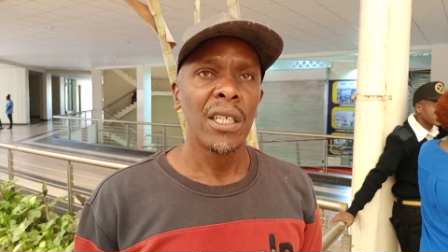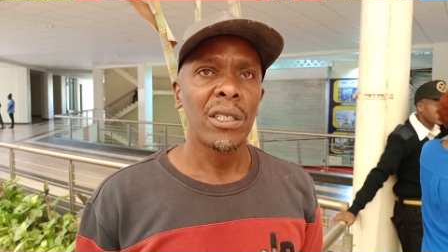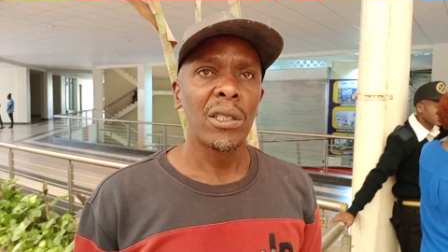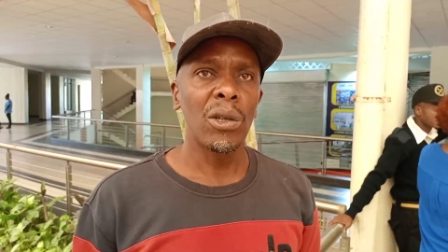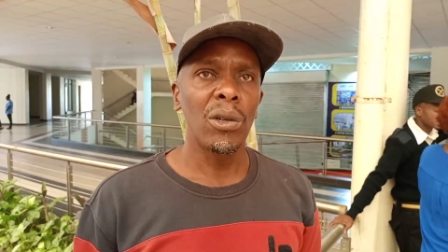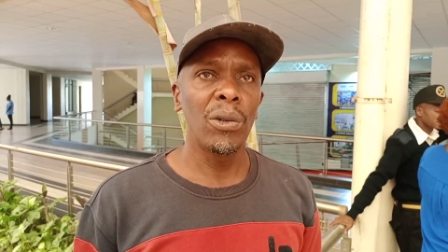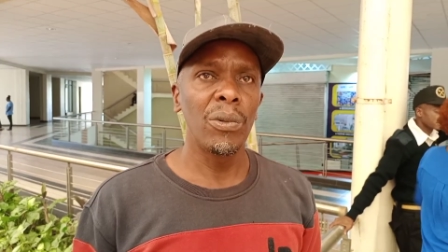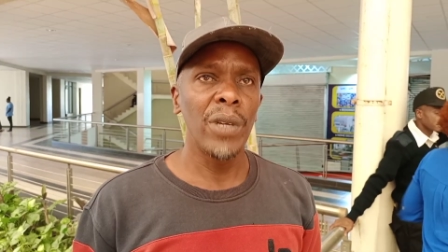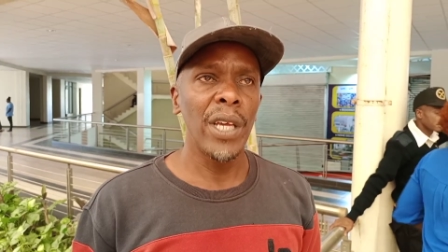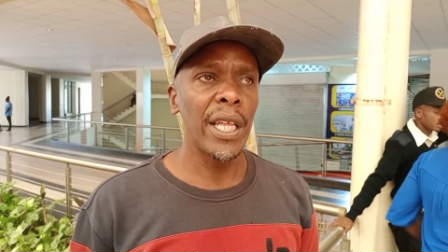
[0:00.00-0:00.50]

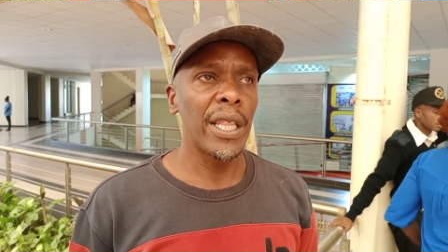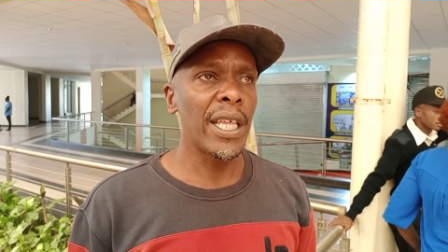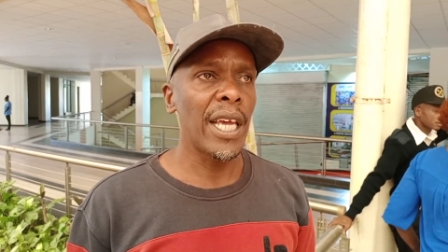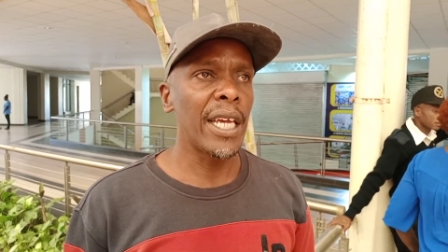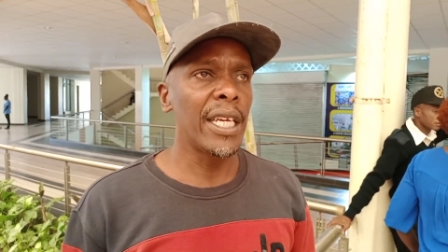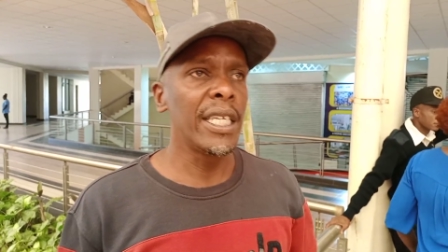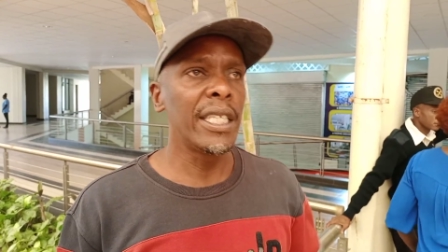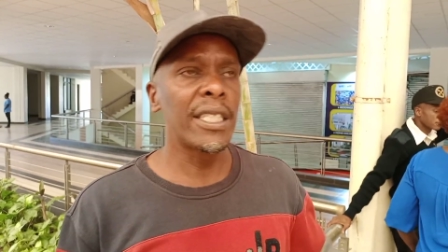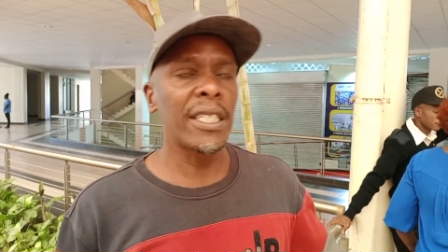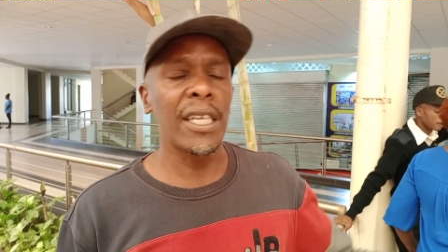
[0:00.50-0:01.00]
So he
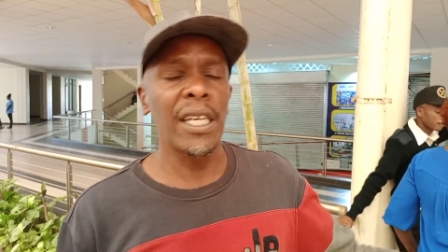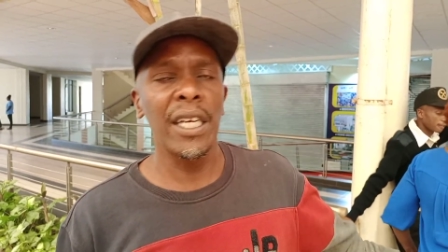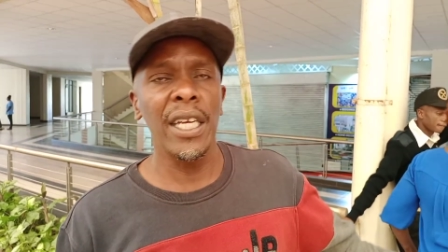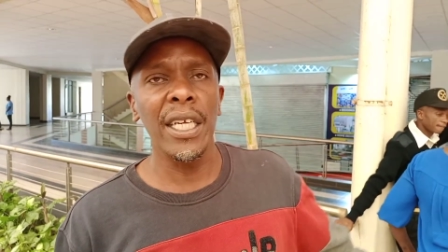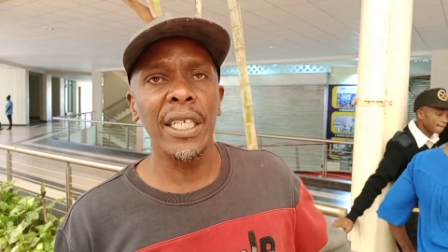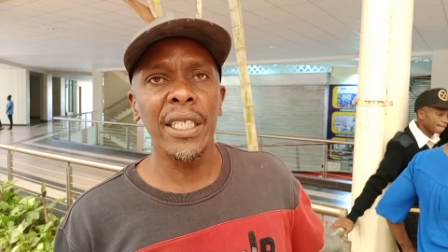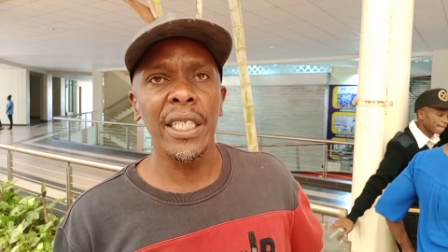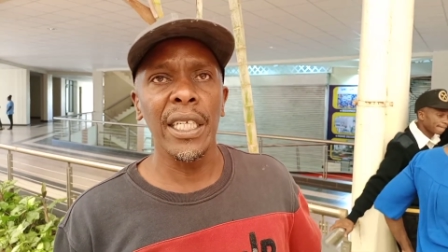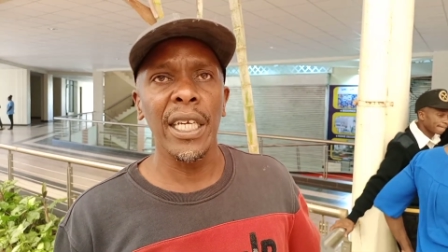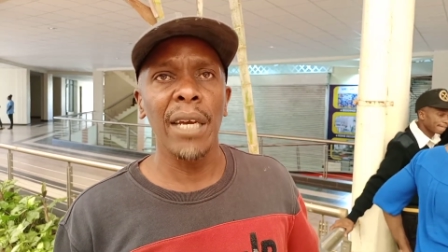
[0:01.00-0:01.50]
is
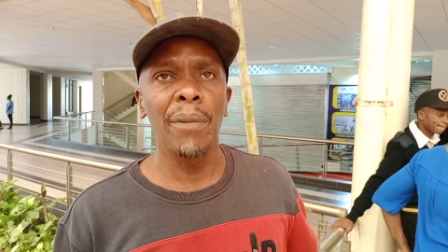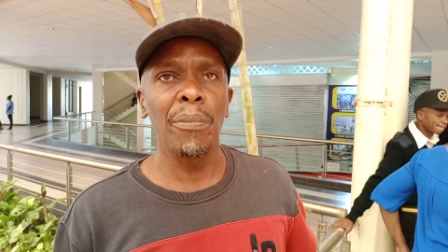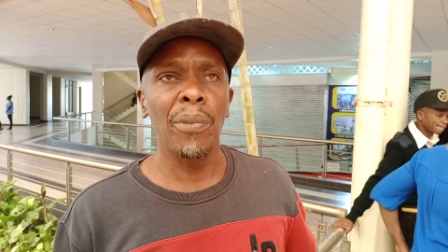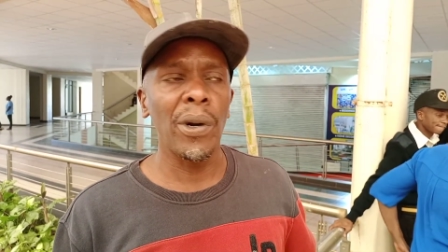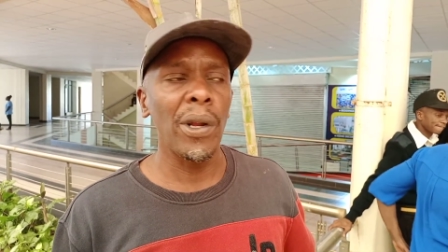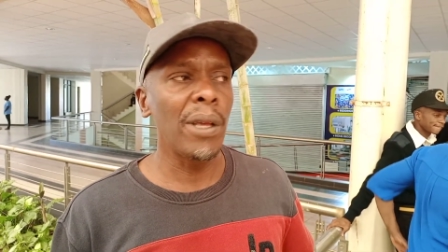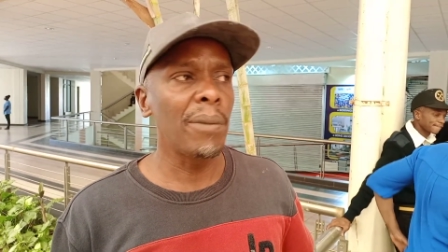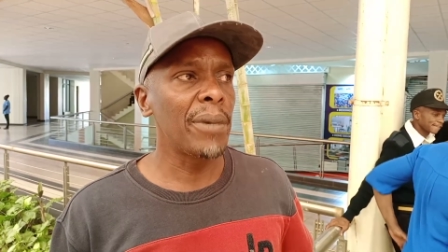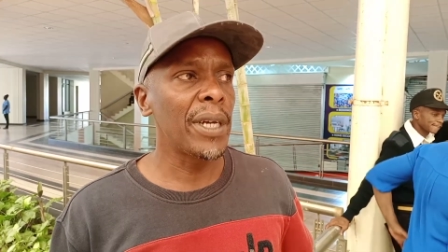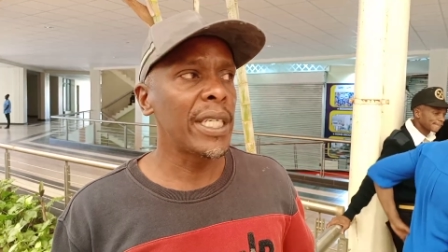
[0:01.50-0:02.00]
creating
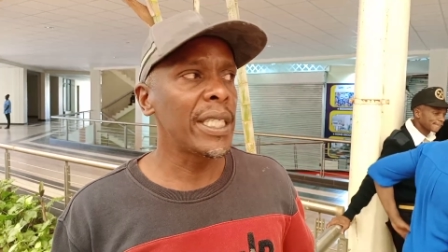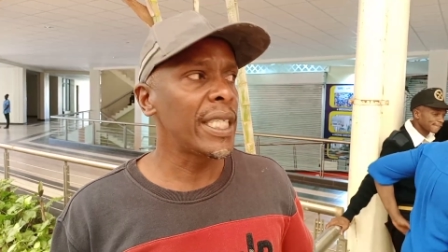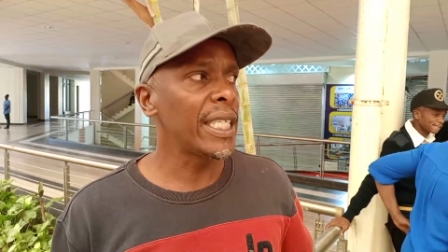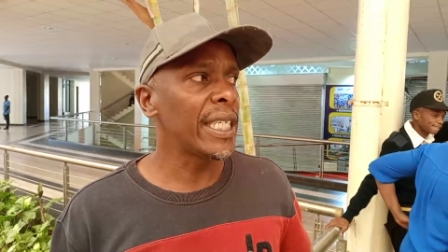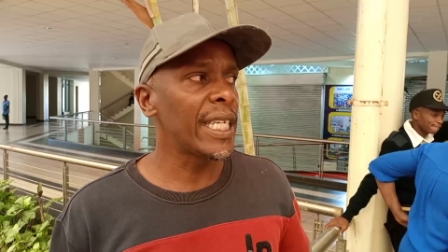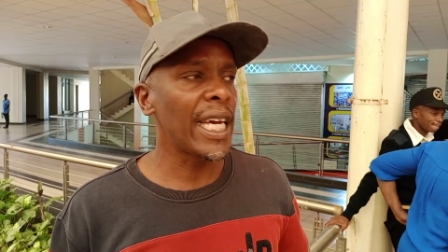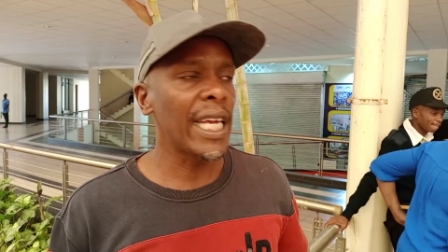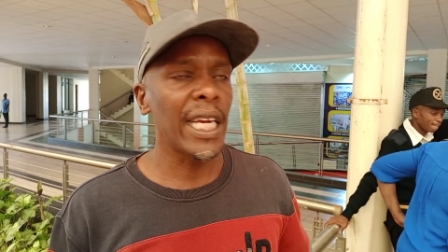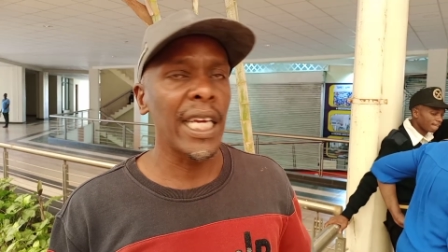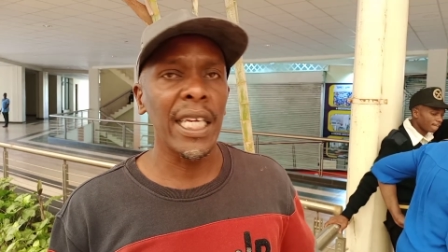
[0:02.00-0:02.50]
employment
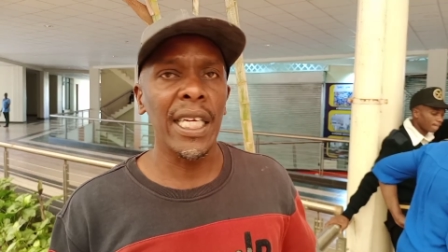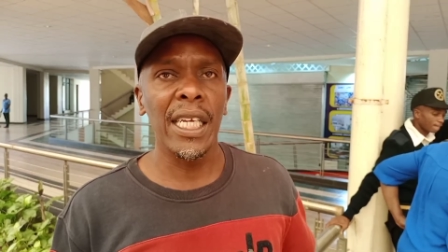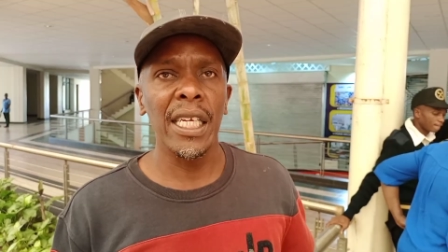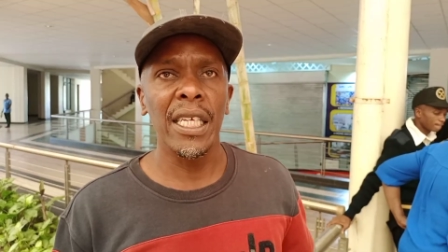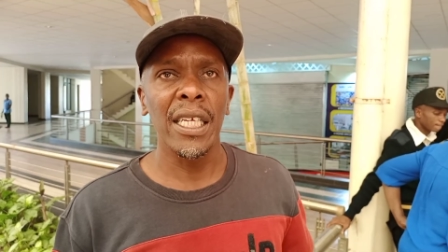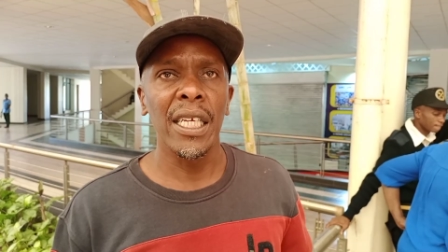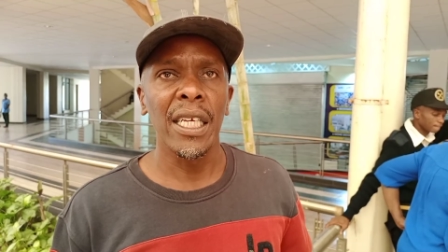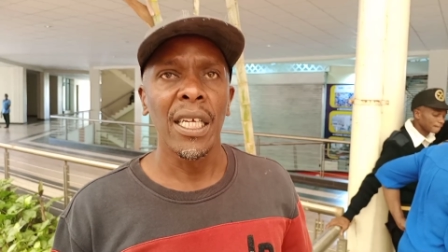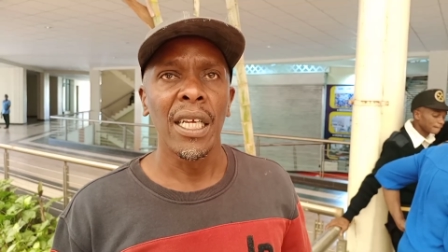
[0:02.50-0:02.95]
indirectly.